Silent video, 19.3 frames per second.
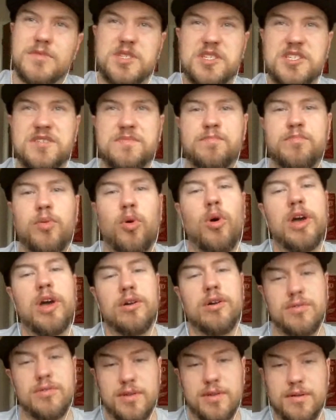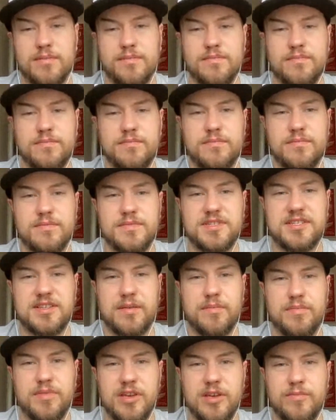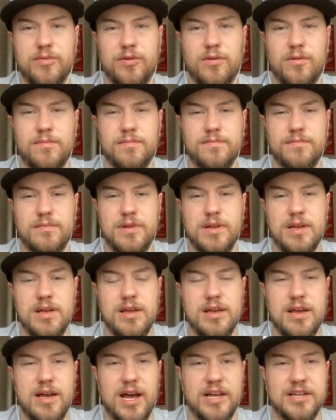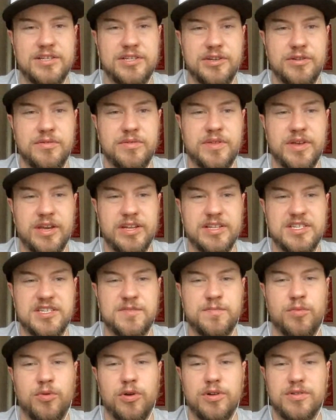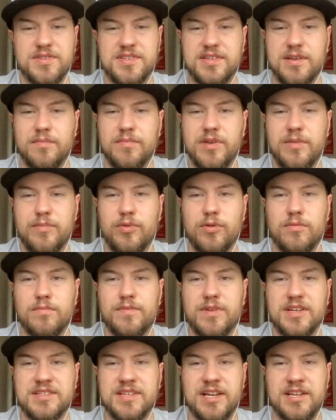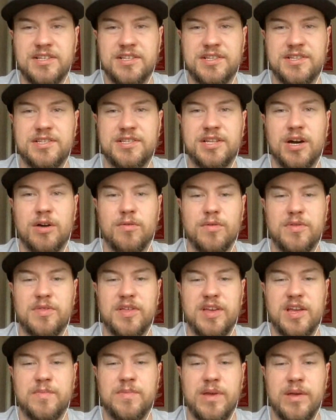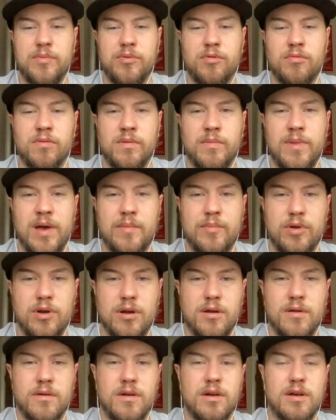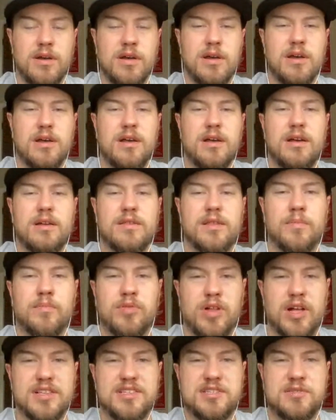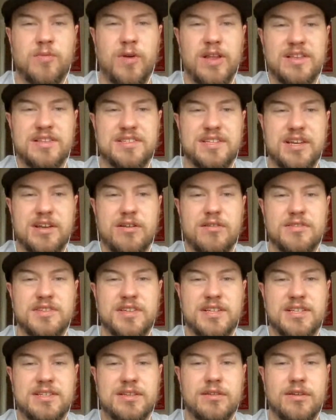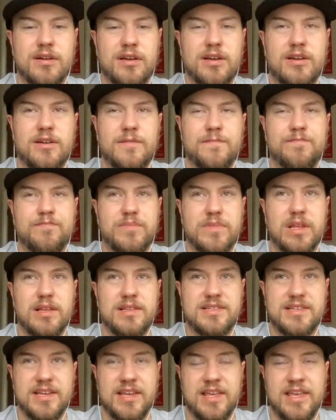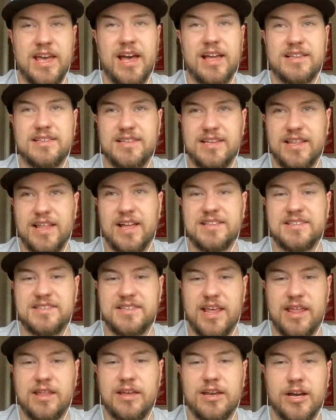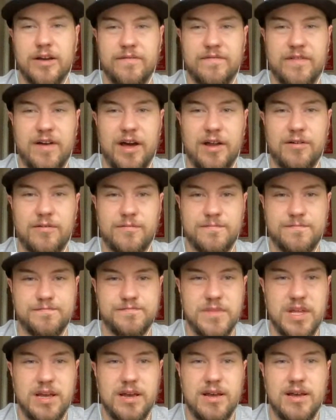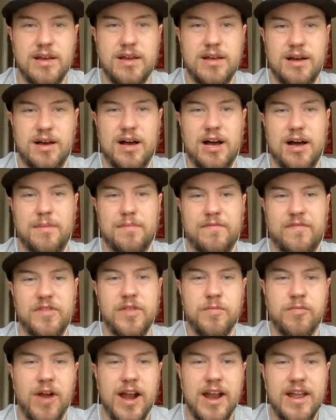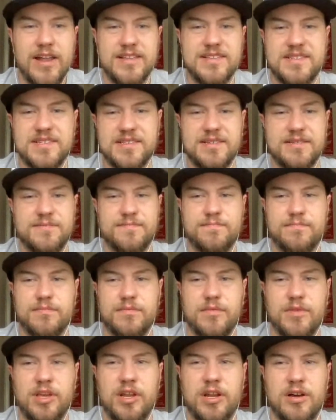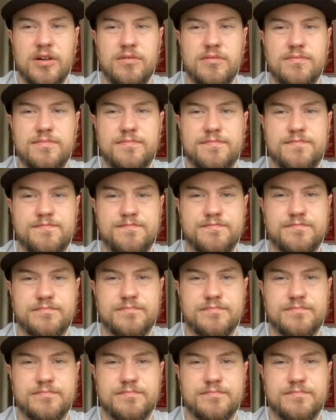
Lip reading: spoiled some people. I do think it spoiled some people because I don't think people remember the blood, sweat, and tears it took to get to that Stanley Cup final. For the Preds, you know,